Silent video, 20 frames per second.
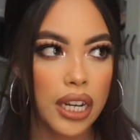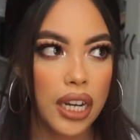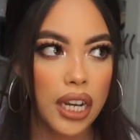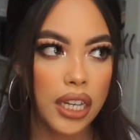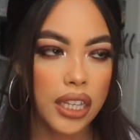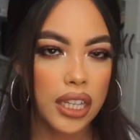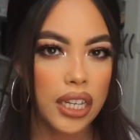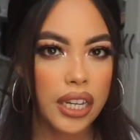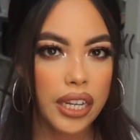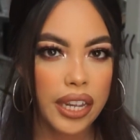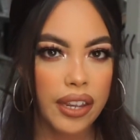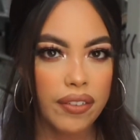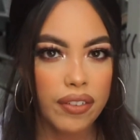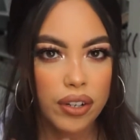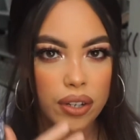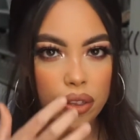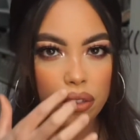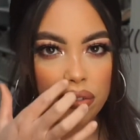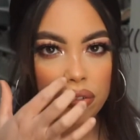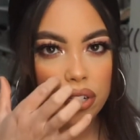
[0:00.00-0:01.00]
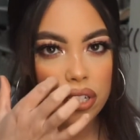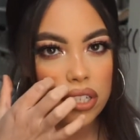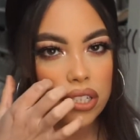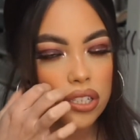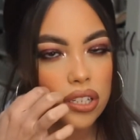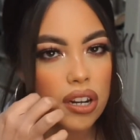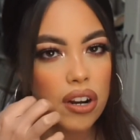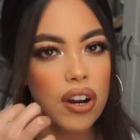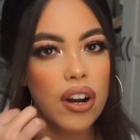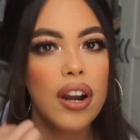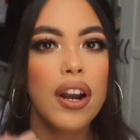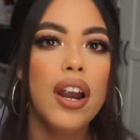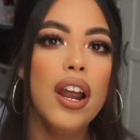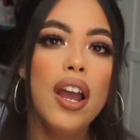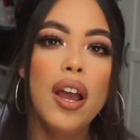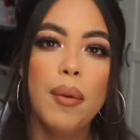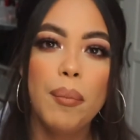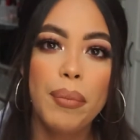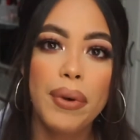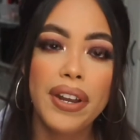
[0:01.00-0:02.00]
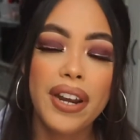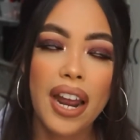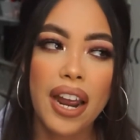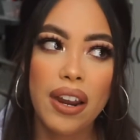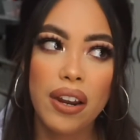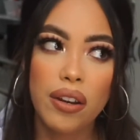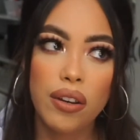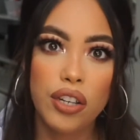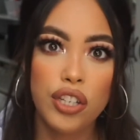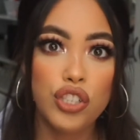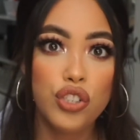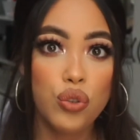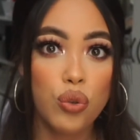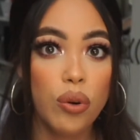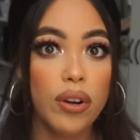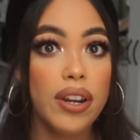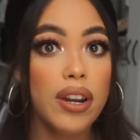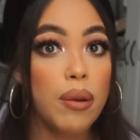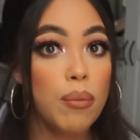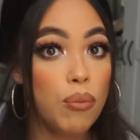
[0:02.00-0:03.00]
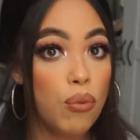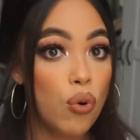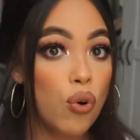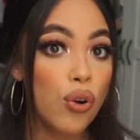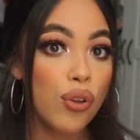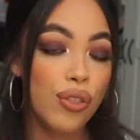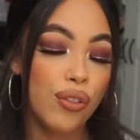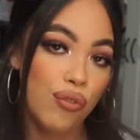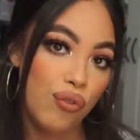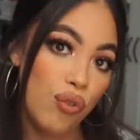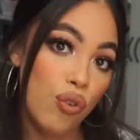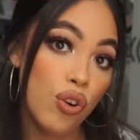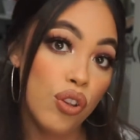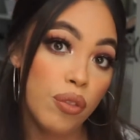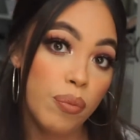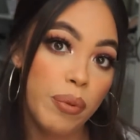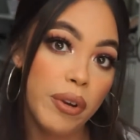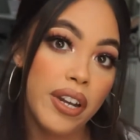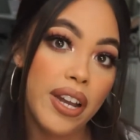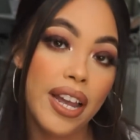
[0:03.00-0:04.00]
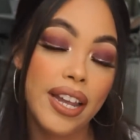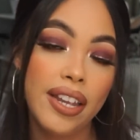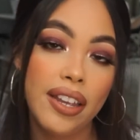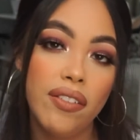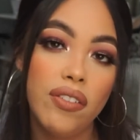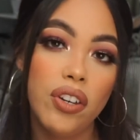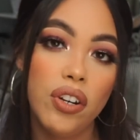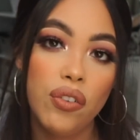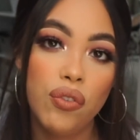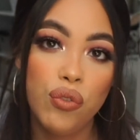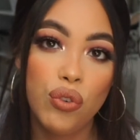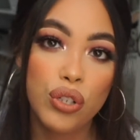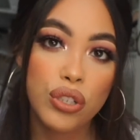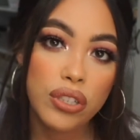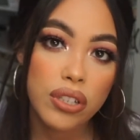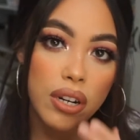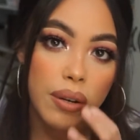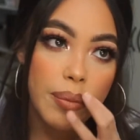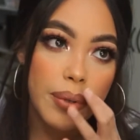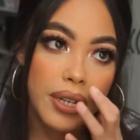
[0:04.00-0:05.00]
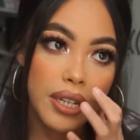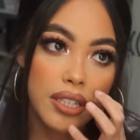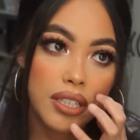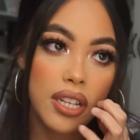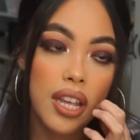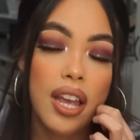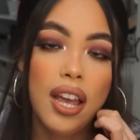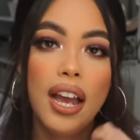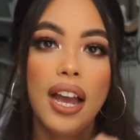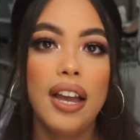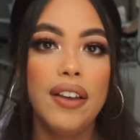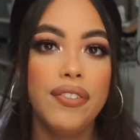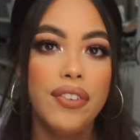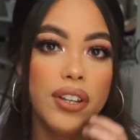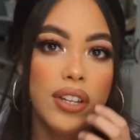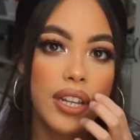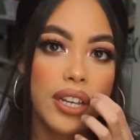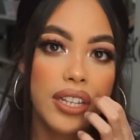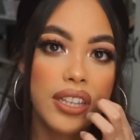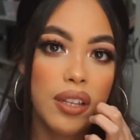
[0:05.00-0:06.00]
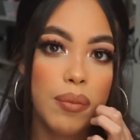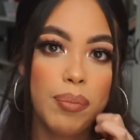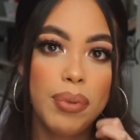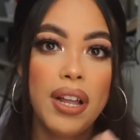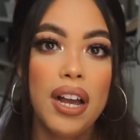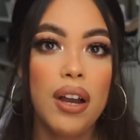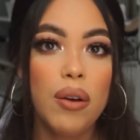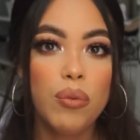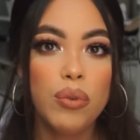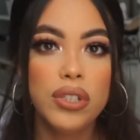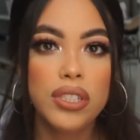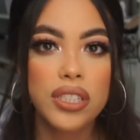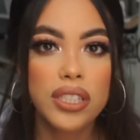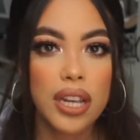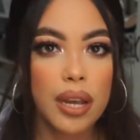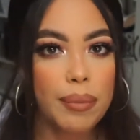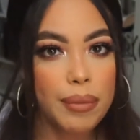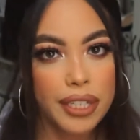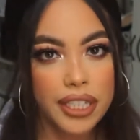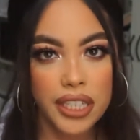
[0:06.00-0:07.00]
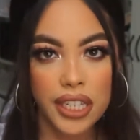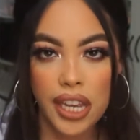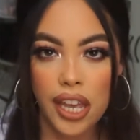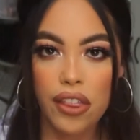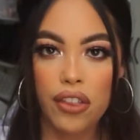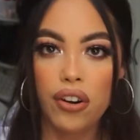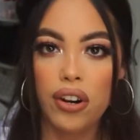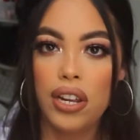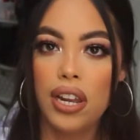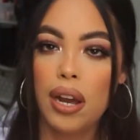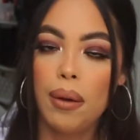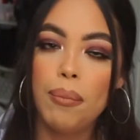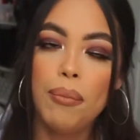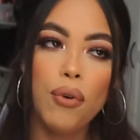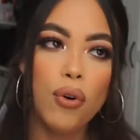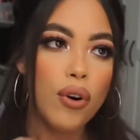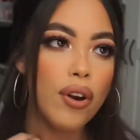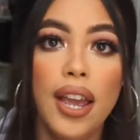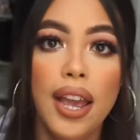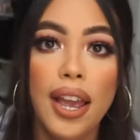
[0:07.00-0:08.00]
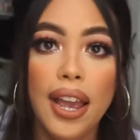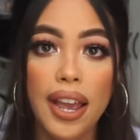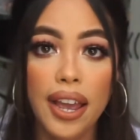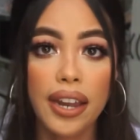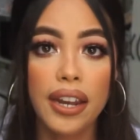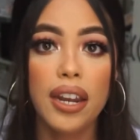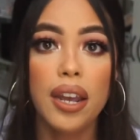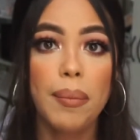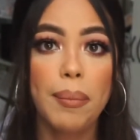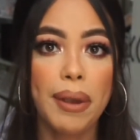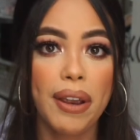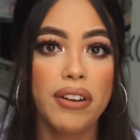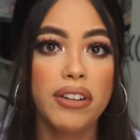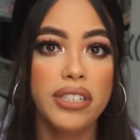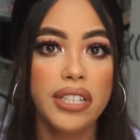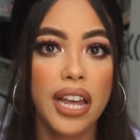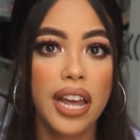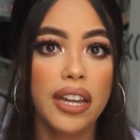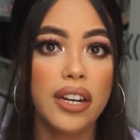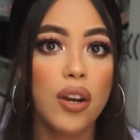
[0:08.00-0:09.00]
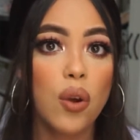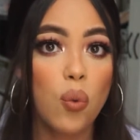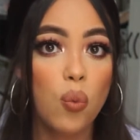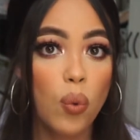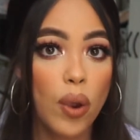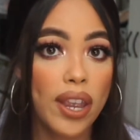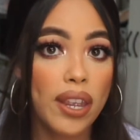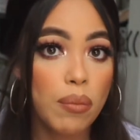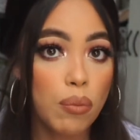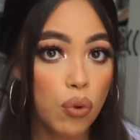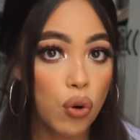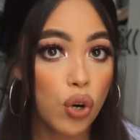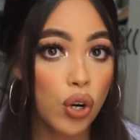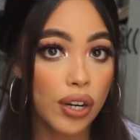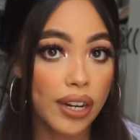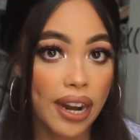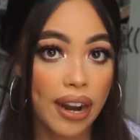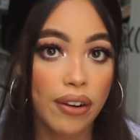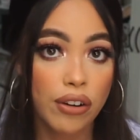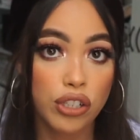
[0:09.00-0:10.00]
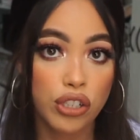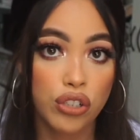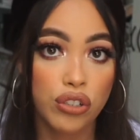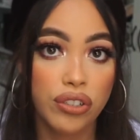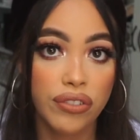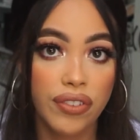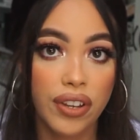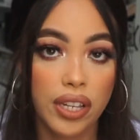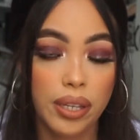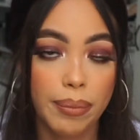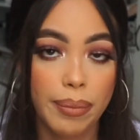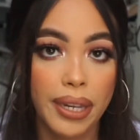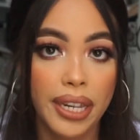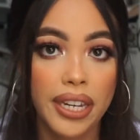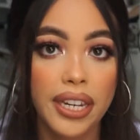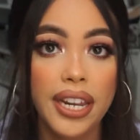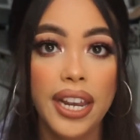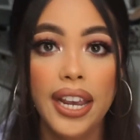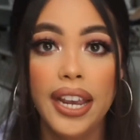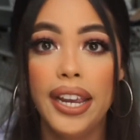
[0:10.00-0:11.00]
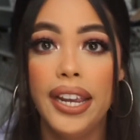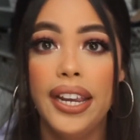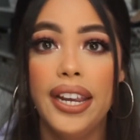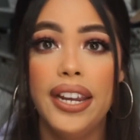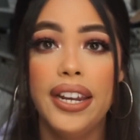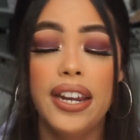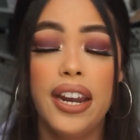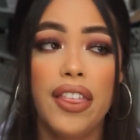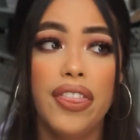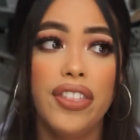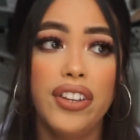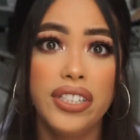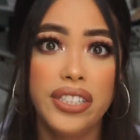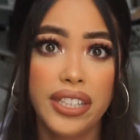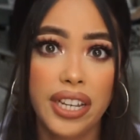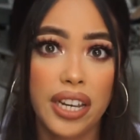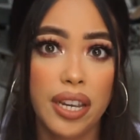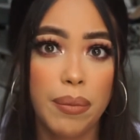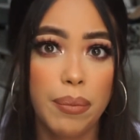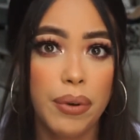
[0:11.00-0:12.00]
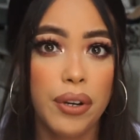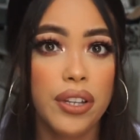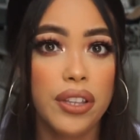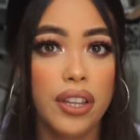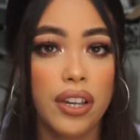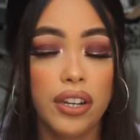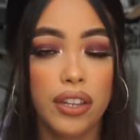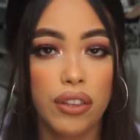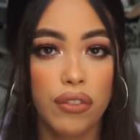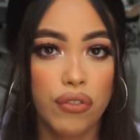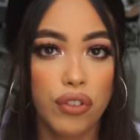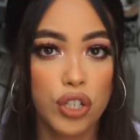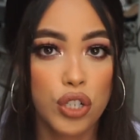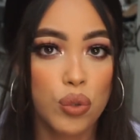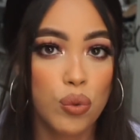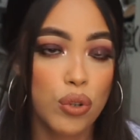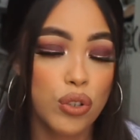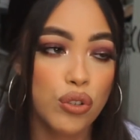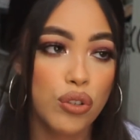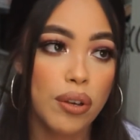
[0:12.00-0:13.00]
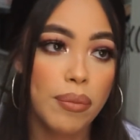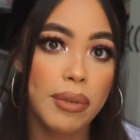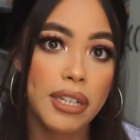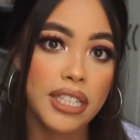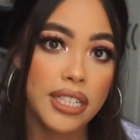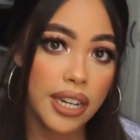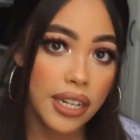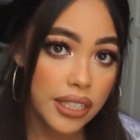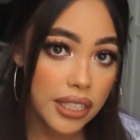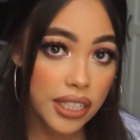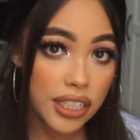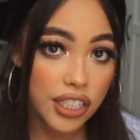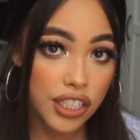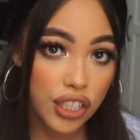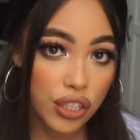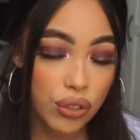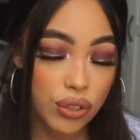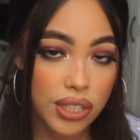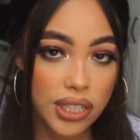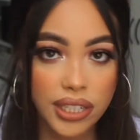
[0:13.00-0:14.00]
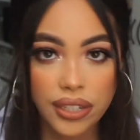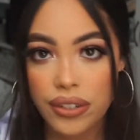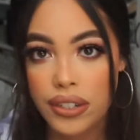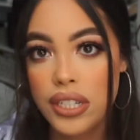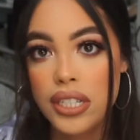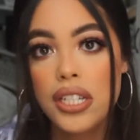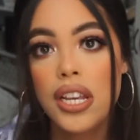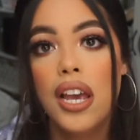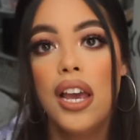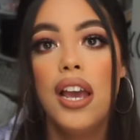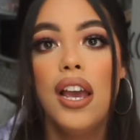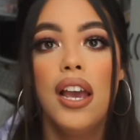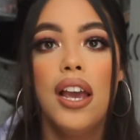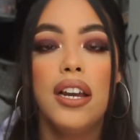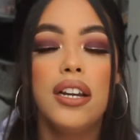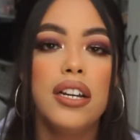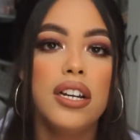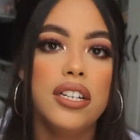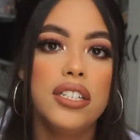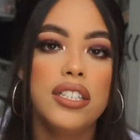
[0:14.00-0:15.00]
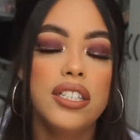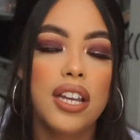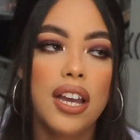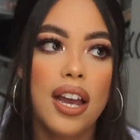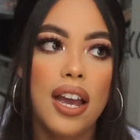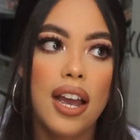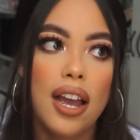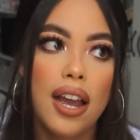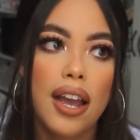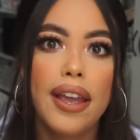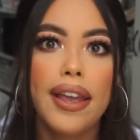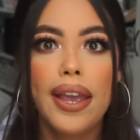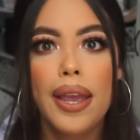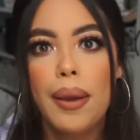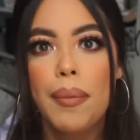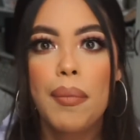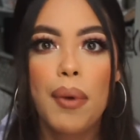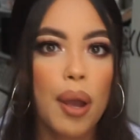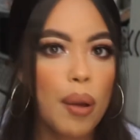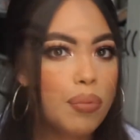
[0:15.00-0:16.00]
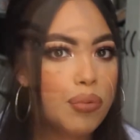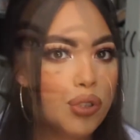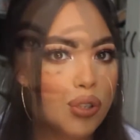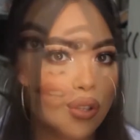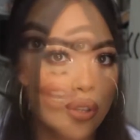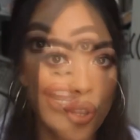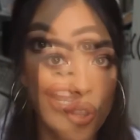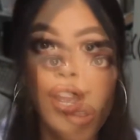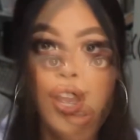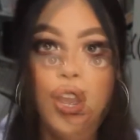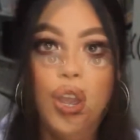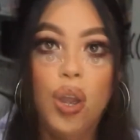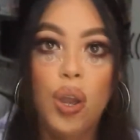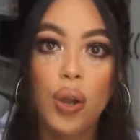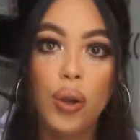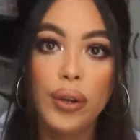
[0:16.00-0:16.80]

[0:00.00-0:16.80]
I think I gave it a 3-star, but I enjoyed more the fourth book. I gave it a 4-star because I felt like the plot was coming together a lot more, and Maris had way more character development in the second book than in the first one. So I'm excited to continue the series because I am up to the third one.